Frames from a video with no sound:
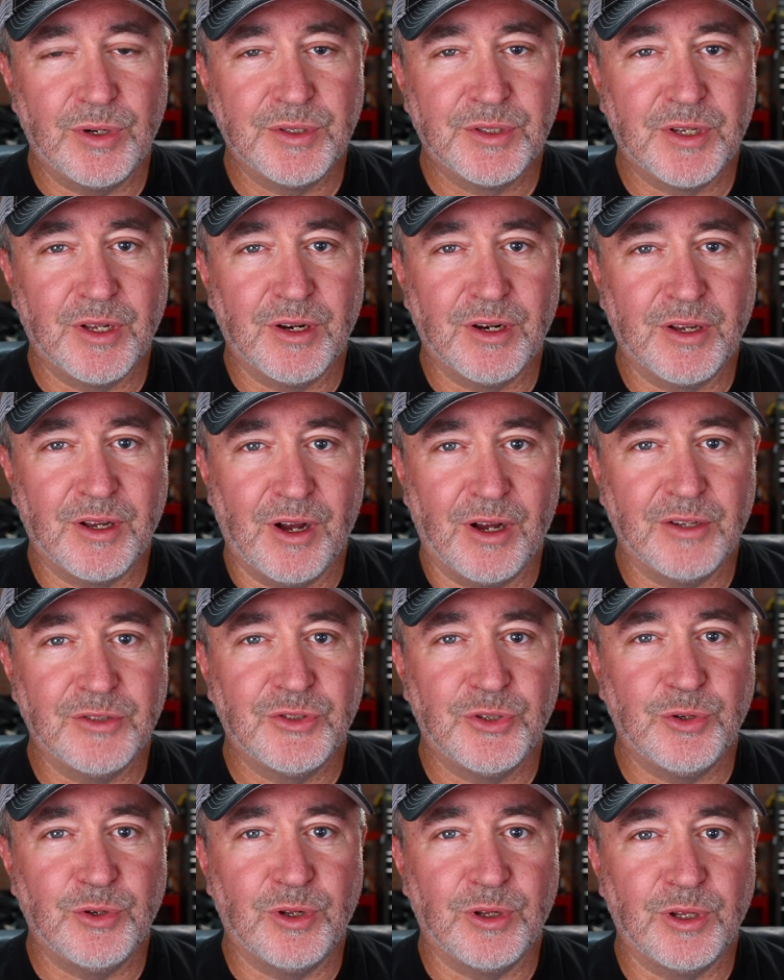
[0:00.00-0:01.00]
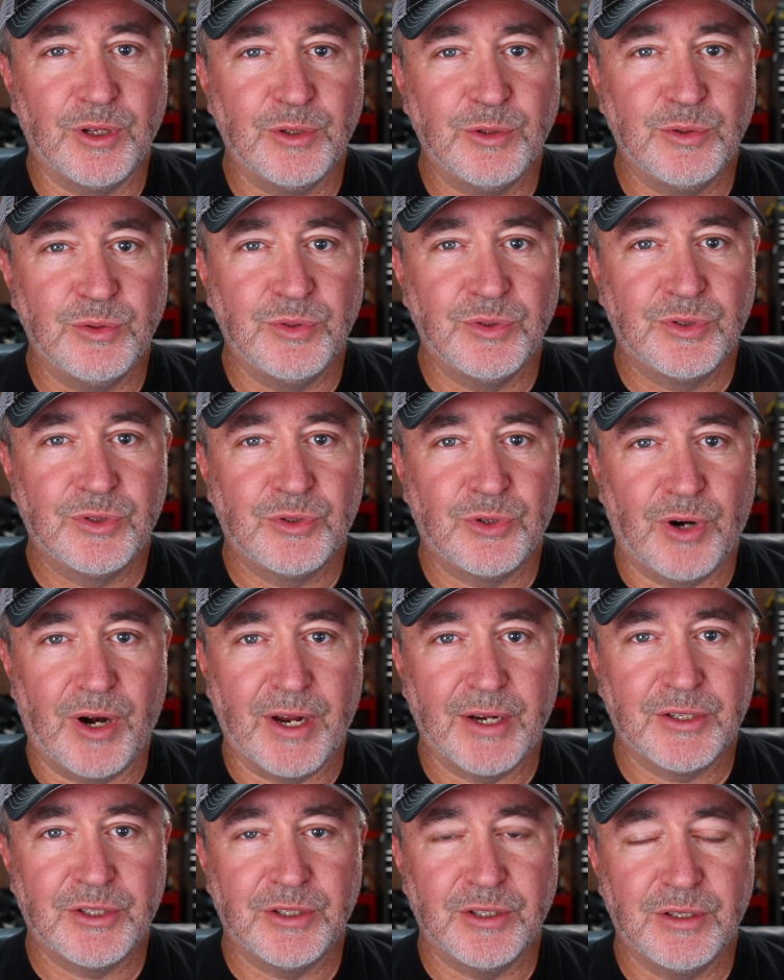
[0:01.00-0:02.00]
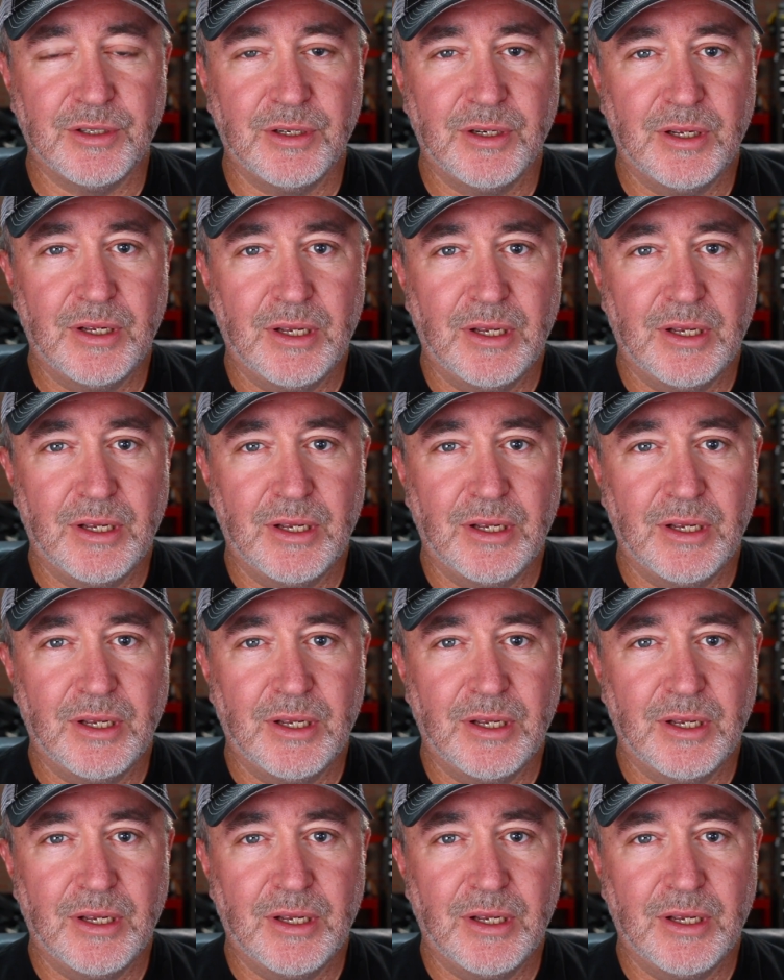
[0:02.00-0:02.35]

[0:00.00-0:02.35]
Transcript: is going to cause you to lose traction.